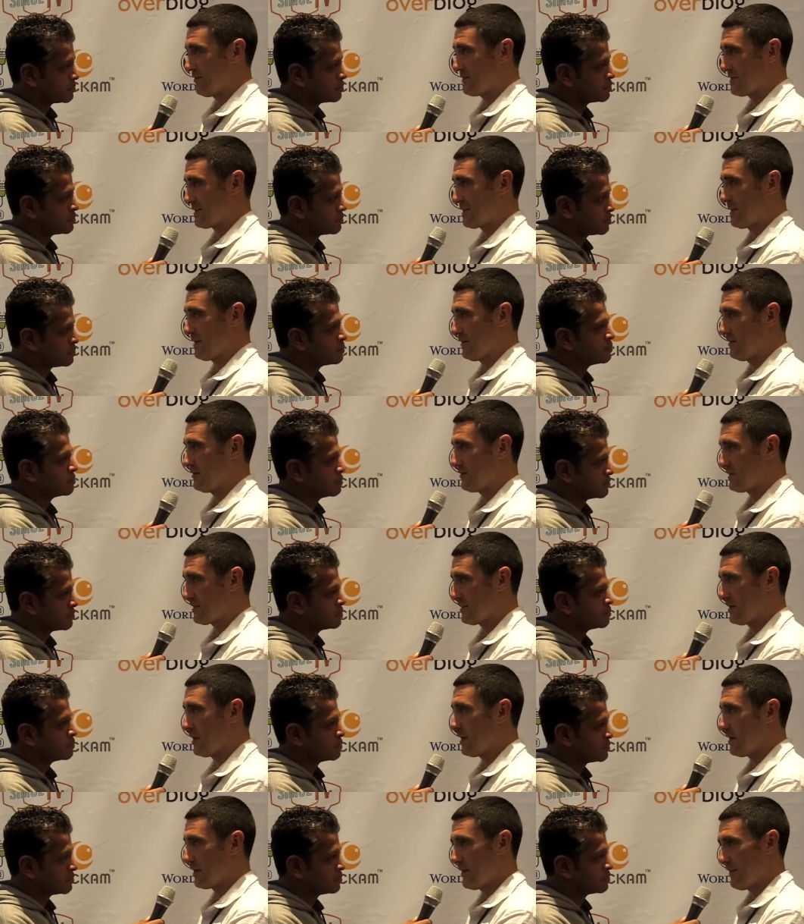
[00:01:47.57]
Speaker 1: those
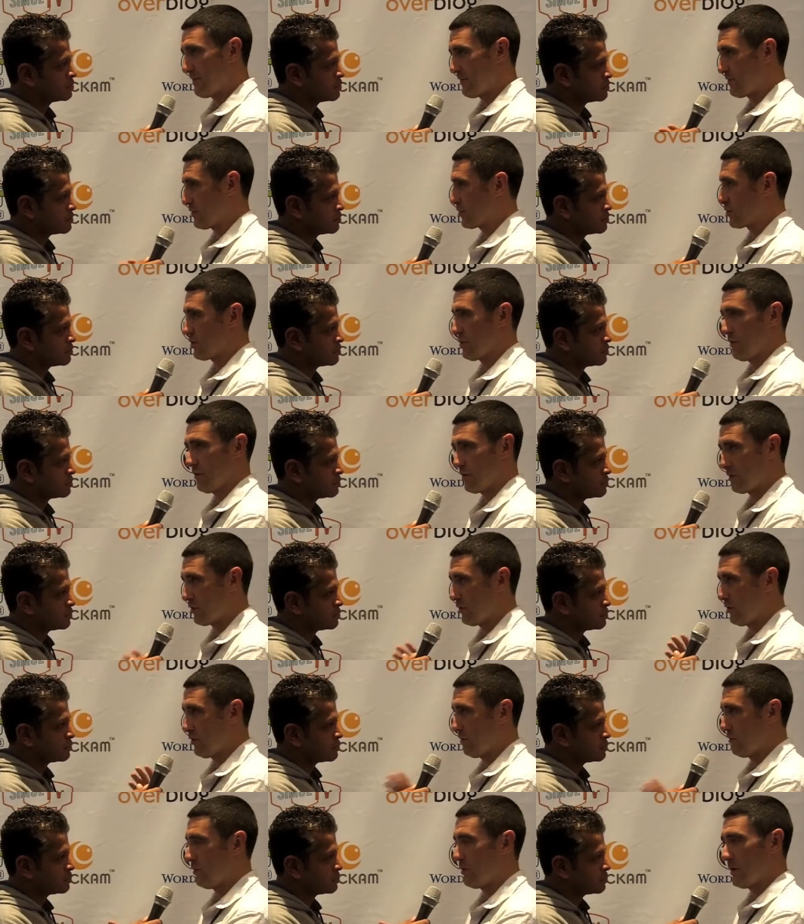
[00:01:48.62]
skills, then for sure,
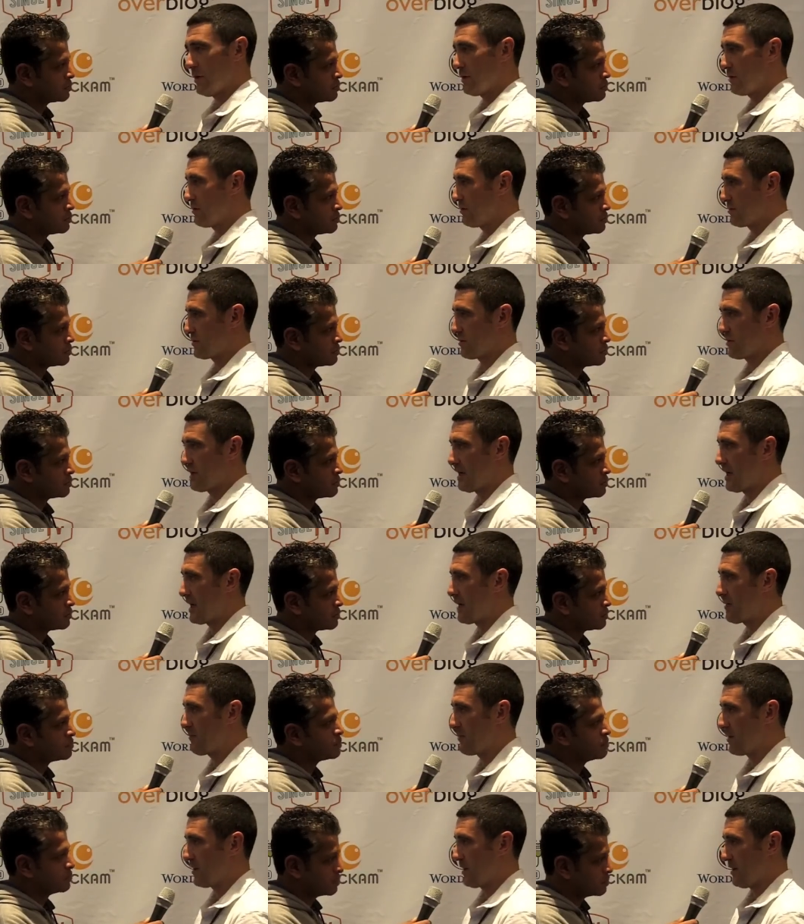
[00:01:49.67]
go use your
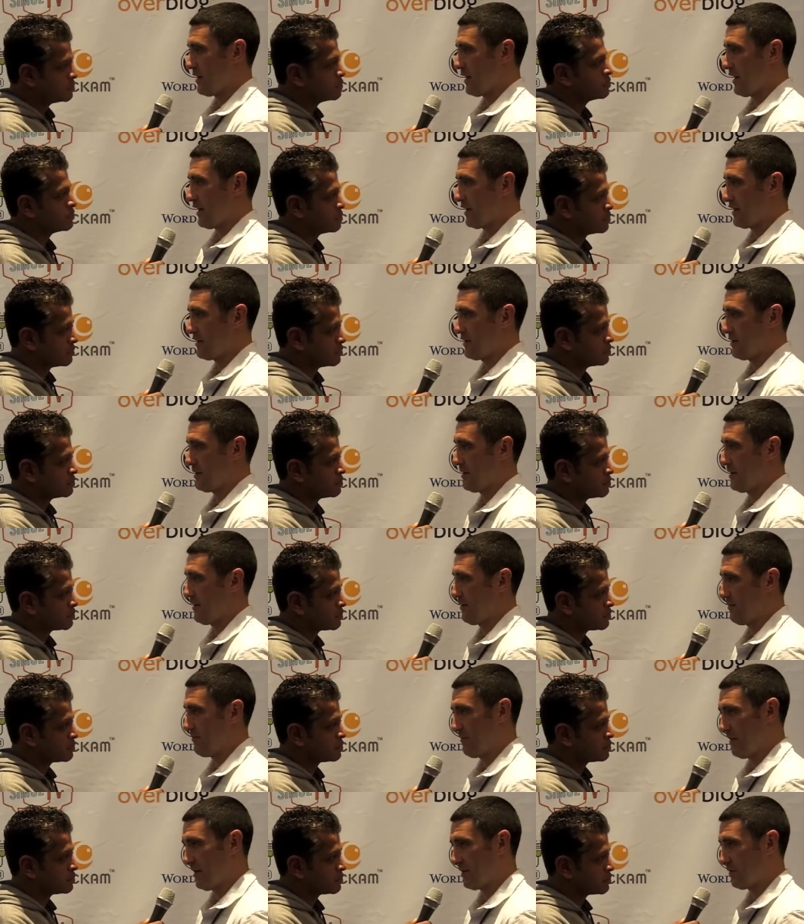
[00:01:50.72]
name and
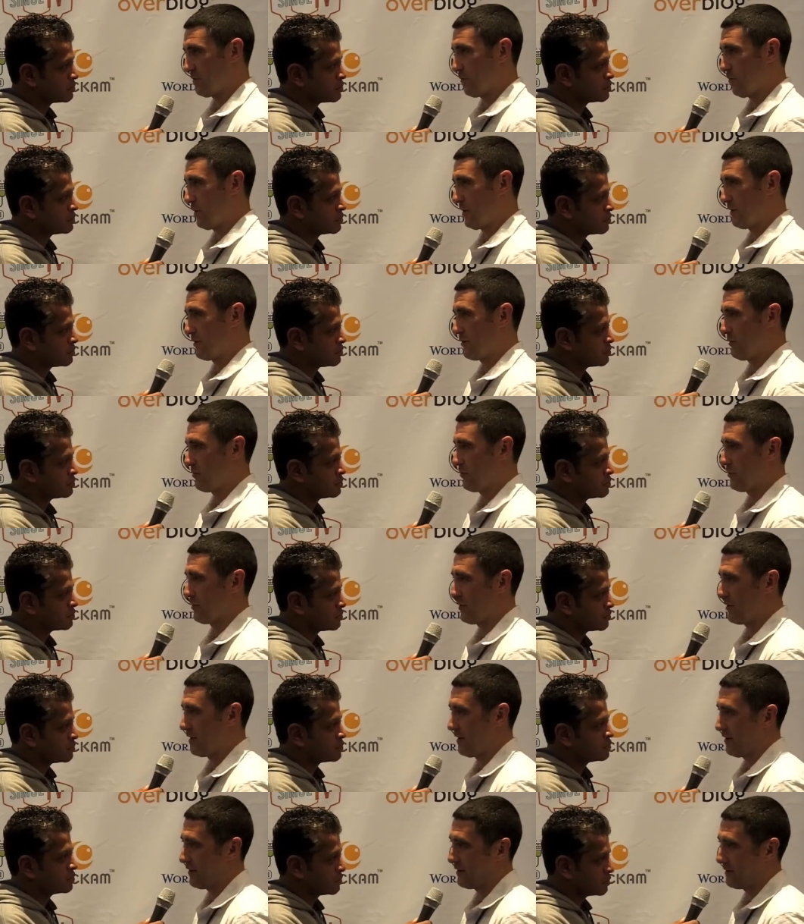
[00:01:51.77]
uh, let the world know who
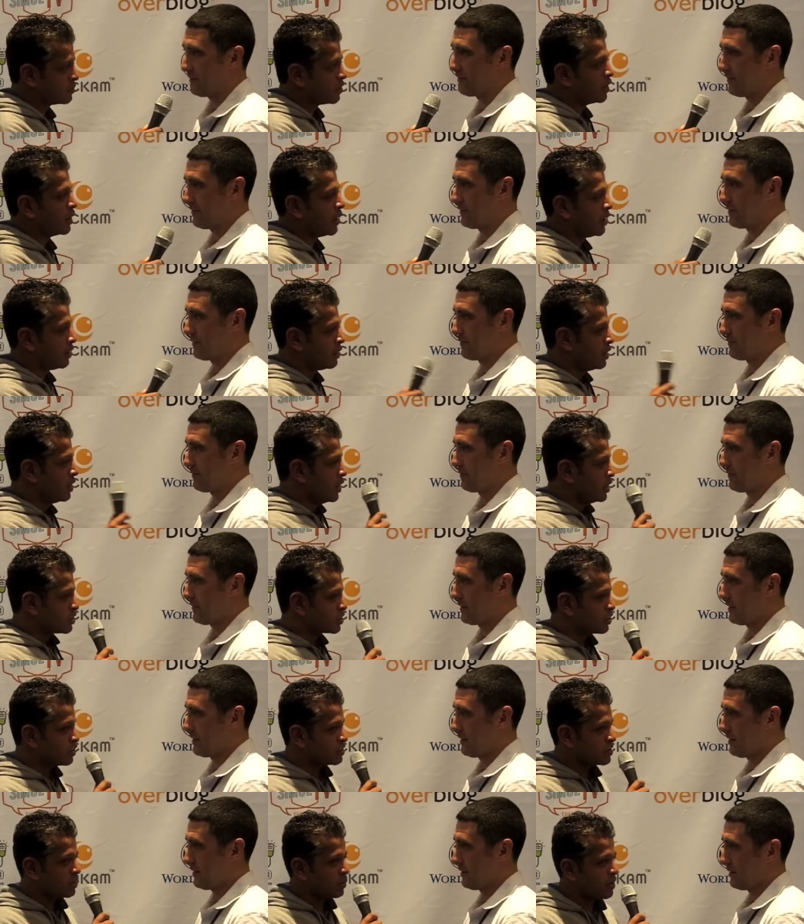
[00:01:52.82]
you are.
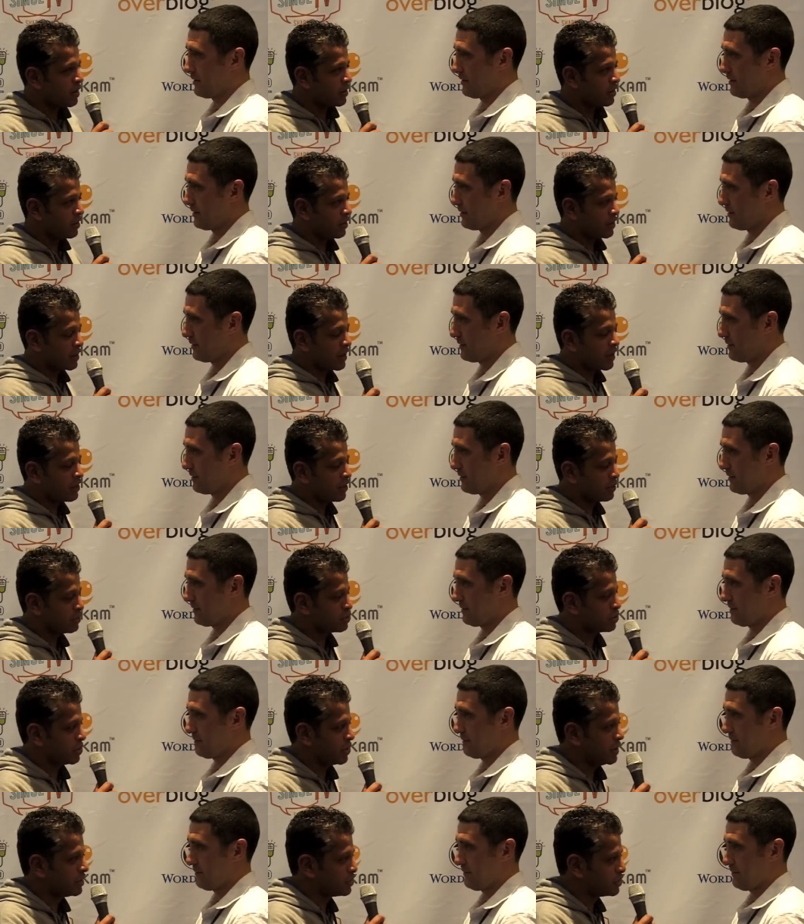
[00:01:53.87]
Speaker 2: So you said one other thing that I think
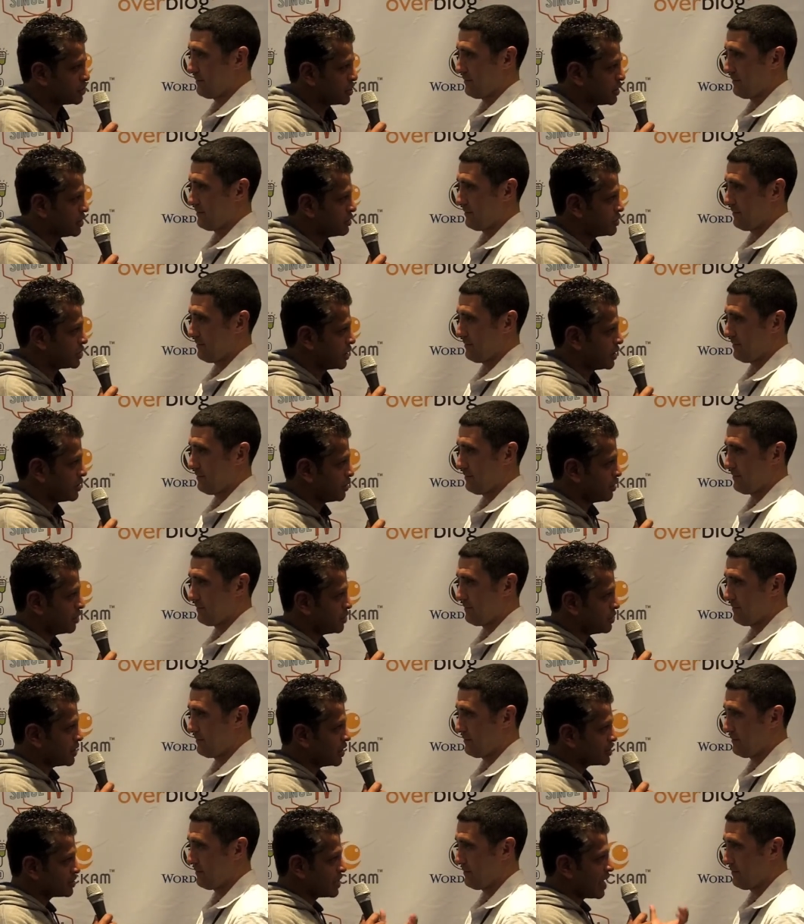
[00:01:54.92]
was really interesting. You said, you know,
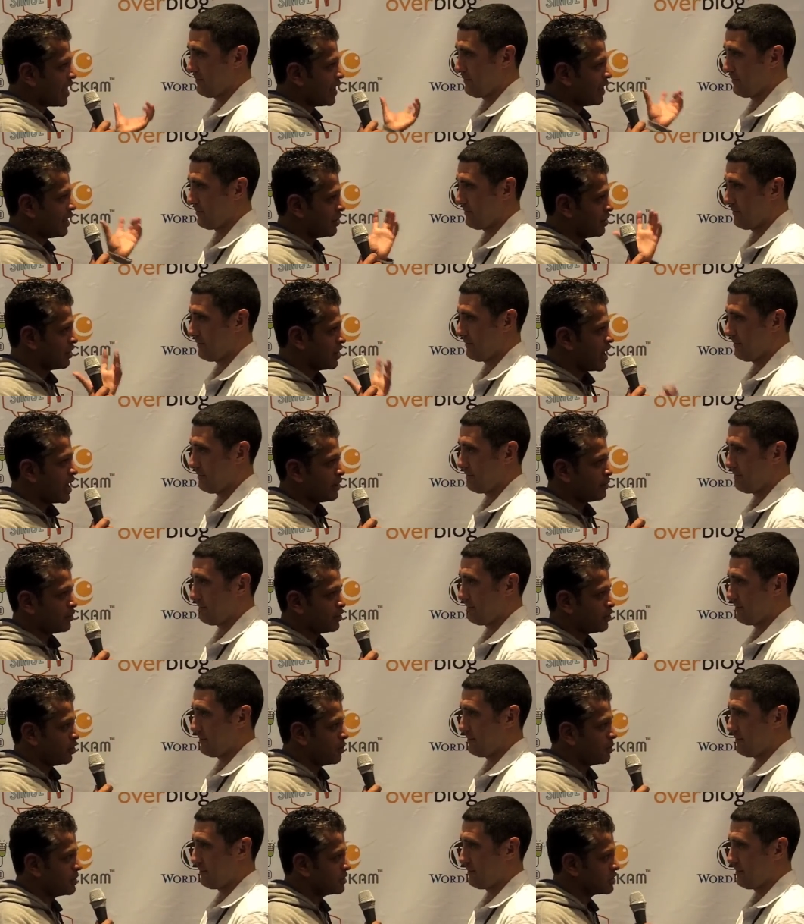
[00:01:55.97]
does that align
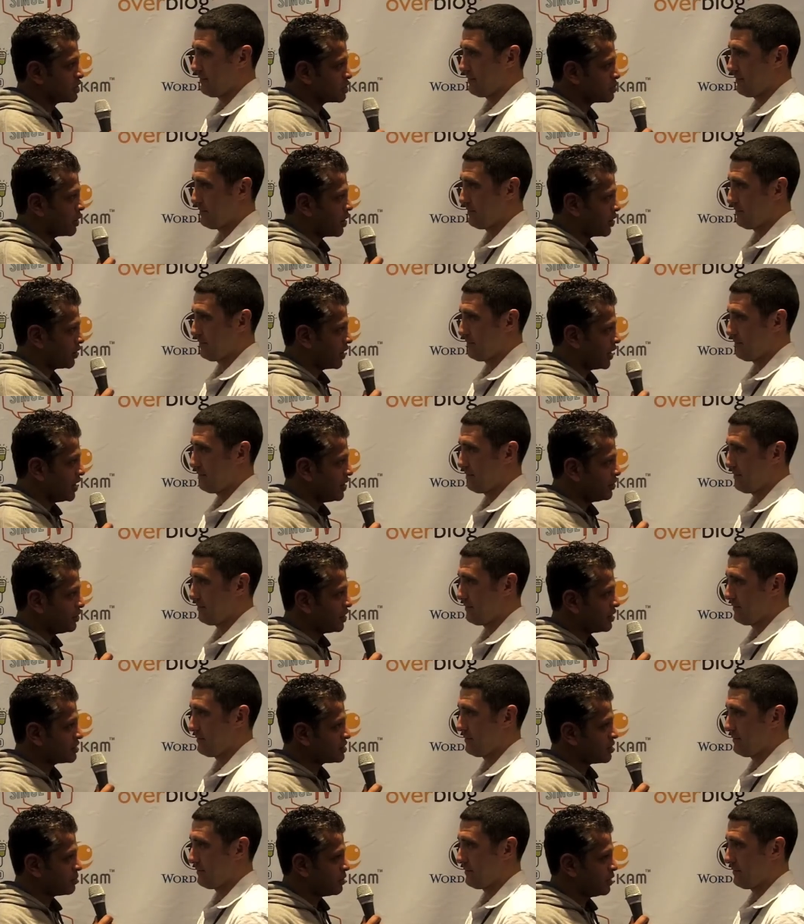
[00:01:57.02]
with your business model? Any
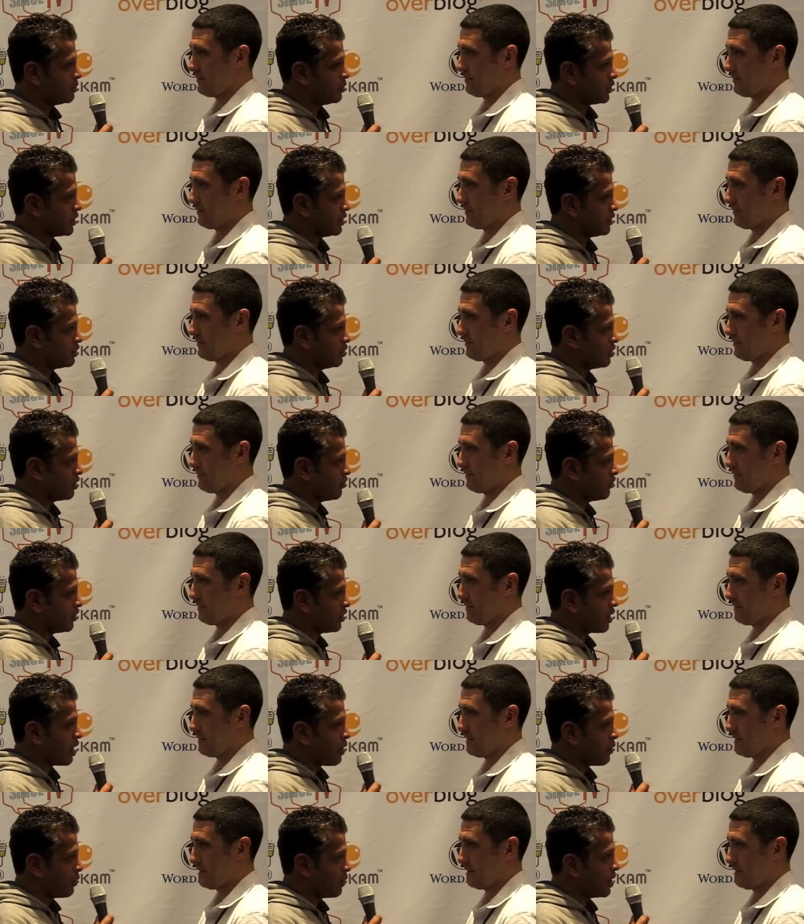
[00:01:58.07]
things that people can do to
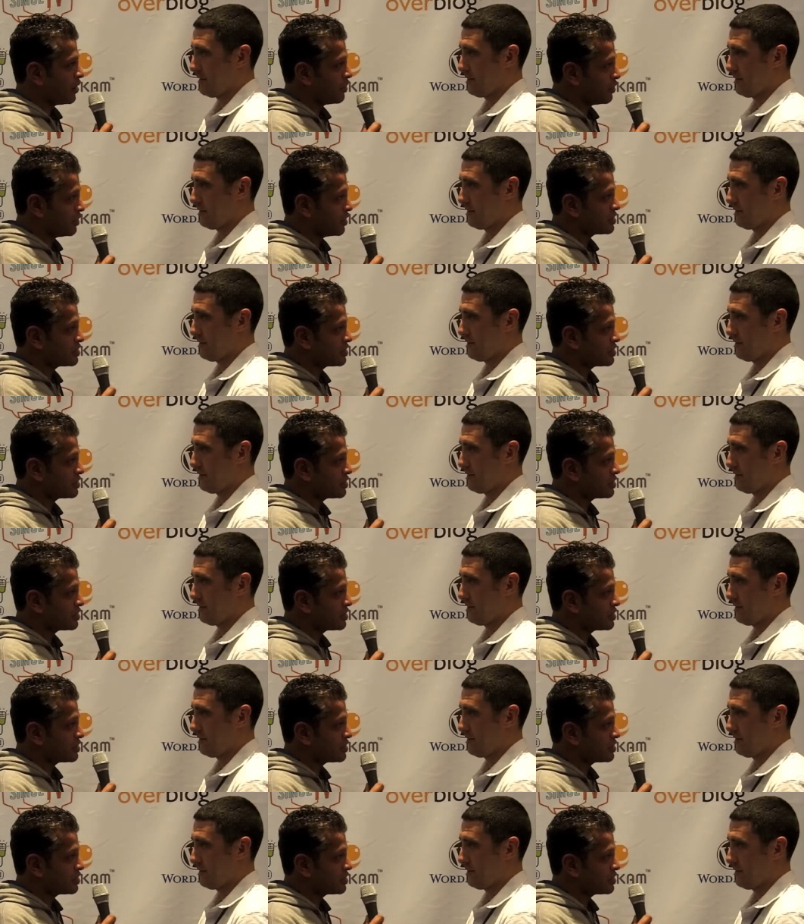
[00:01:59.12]
figure out whether